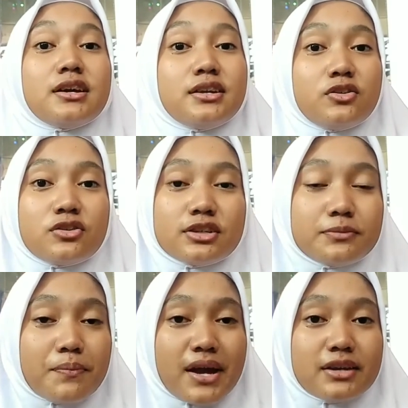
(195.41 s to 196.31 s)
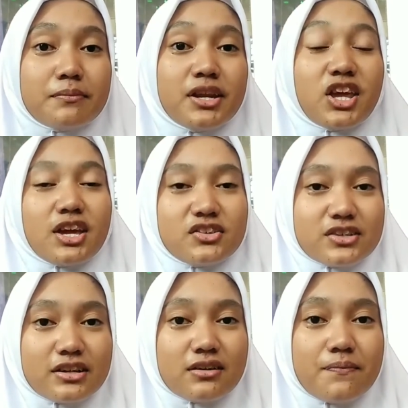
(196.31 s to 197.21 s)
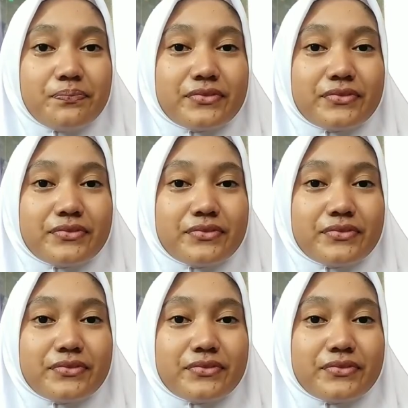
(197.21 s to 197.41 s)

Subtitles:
the current pain medication.